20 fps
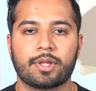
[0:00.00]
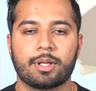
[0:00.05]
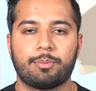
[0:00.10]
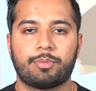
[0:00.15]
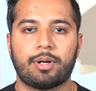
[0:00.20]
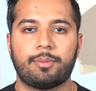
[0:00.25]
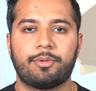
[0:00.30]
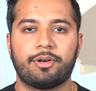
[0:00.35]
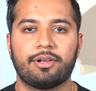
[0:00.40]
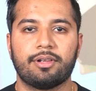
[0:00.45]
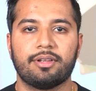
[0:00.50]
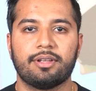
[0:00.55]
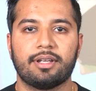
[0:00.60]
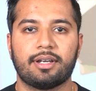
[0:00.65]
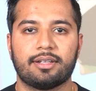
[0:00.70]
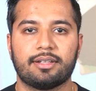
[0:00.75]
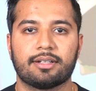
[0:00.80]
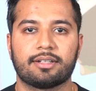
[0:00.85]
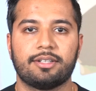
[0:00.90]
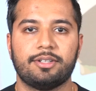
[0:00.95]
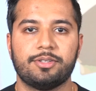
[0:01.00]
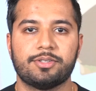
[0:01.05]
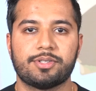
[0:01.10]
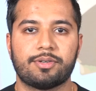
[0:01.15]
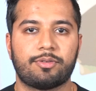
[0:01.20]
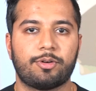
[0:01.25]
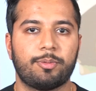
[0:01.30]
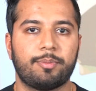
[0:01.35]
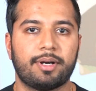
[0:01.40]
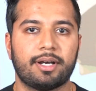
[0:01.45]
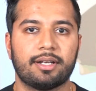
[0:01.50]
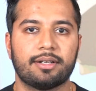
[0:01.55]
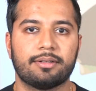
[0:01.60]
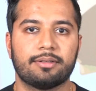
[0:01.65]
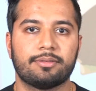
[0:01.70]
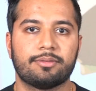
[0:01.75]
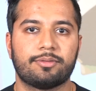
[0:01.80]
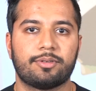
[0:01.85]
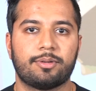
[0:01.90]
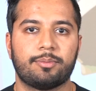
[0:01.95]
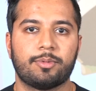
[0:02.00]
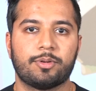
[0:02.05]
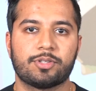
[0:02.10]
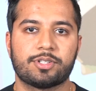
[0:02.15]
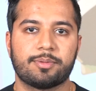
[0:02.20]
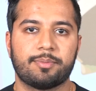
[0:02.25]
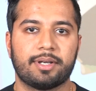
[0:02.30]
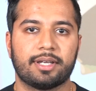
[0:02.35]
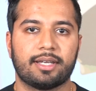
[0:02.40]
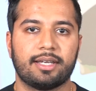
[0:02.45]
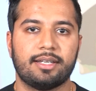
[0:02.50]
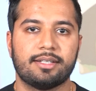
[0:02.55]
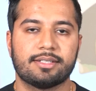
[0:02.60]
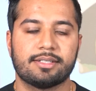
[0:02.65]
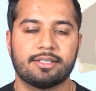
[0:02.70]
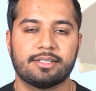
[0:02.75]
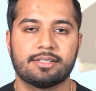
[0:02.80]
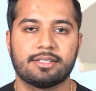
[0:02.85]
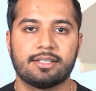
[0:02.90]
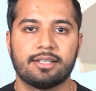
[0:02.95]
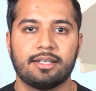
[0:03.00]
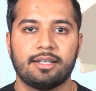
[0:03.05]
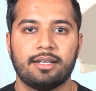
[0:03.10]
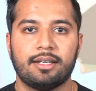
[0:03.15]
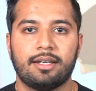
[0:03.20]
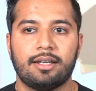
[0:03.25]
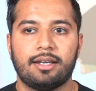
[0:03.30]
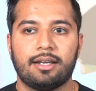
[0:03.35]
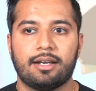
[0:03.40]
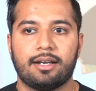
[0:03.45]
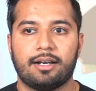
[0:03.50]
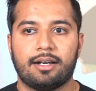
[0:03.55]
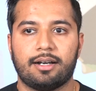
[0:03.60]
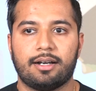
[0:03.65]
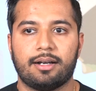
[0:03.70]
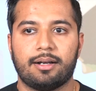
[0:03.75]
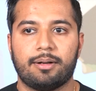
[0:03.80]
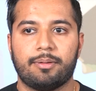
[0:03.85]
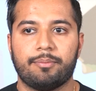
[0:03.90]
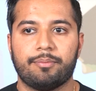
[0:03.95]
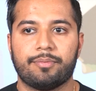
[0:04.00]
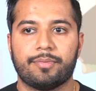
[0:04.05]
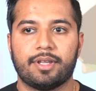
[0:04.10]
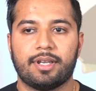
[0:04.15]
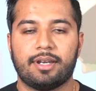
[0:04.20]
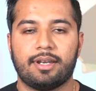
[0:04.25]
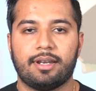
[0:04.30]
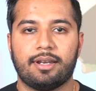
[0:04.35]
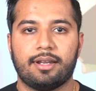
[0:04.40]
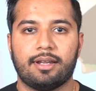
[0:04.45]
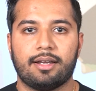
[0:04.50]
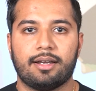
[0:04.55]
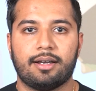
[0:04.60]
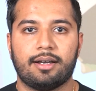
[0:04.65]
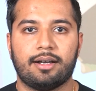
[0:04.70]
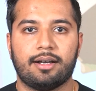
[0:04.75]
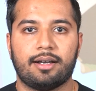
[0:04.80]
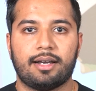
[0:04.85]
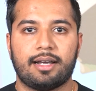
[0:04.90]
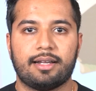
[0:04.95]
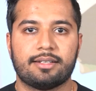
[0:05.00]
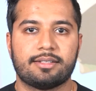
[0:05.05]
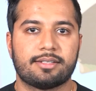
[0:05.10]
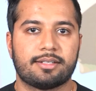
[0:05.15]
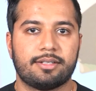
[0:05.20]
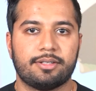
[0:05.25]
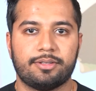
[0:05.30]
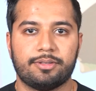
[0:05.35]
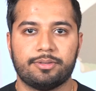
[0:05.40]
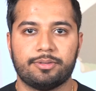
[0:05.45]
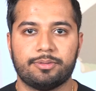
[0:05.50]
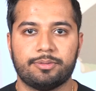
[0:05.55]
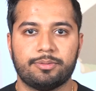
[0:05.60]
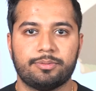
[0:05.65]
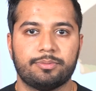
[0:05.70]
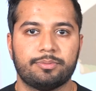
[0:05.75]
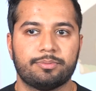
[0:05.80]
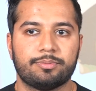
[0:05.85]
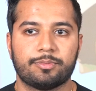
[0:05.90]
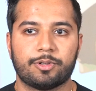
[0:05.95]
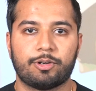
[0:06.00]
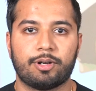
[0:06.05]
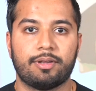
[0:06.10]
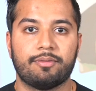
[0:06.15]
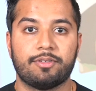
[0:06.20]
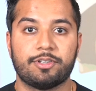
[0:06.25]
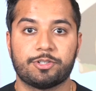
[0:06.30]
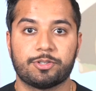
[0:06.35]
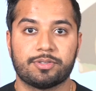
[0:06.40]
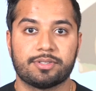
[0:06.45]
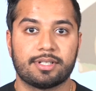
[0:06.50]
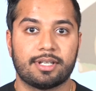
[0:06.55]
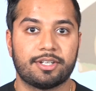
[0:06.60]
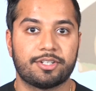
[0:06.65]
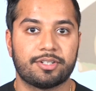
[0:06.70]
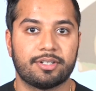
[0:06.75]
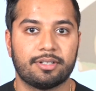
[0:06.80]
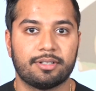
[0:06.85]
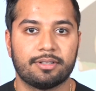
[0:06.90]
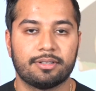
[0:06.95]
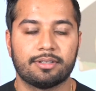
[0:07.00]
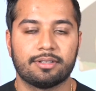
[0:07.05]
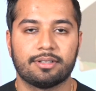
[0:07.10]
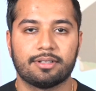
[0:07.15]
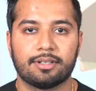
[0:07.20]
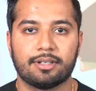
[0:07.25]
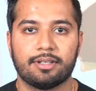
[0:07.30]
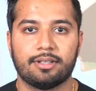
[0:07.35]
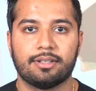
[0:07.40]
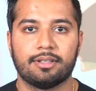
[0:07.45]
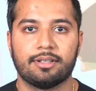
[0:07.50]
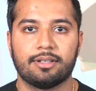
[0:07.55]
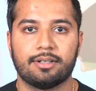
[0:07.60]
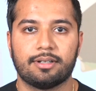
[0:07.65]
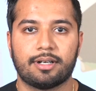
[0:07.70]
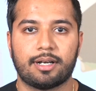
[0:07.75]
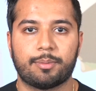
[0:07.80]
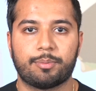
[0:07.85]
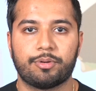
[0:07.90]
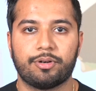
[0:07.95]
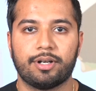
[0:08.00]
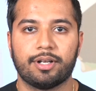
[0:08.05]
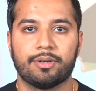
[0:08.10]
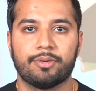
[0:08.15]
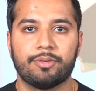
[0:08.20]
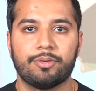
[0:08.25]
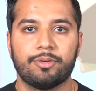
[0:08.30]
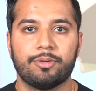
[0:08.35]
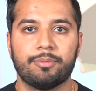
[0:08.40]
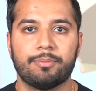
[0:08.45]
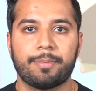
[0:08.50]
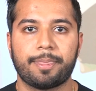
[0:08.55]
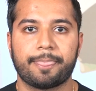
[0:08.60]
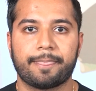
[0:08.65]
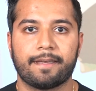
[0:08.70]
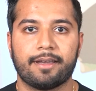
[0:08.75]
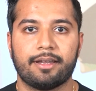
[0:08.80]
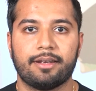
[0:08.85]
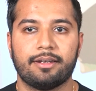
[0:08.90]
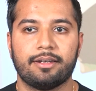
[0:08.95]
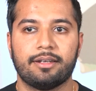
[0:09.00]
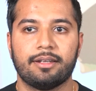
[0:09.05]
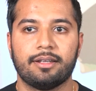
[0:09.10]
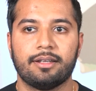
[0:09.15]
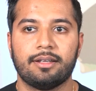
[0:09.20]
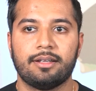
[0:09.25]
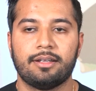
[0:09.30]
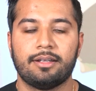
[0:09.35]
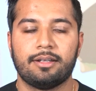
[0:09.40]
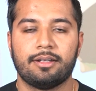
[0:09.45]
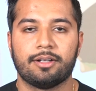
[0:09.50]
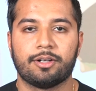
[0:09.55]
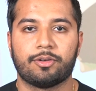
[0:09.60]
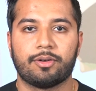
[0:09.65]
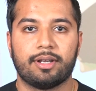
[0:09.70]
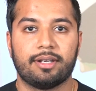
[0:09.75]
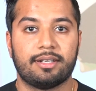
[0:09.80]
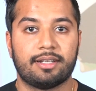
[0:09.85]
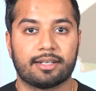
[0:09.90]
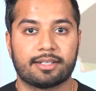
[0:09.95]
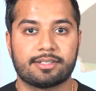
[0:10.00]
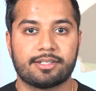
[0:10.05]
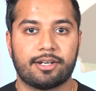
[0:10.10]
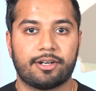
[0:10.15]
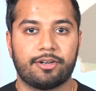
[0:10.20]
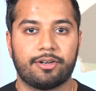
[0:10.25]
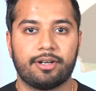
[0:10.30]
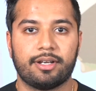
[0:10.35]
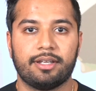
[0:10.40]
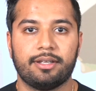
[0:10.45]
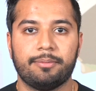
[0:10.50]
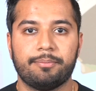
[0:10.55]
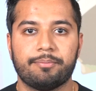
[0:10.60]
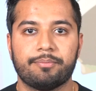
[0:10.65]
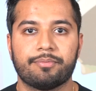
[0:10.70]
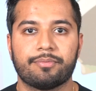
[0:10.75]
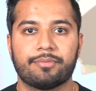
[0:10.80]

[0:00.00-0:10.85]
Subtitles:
Primarily, I like to use a robot for most of my cases. It adds to great visualization in the operating room and great dexterity.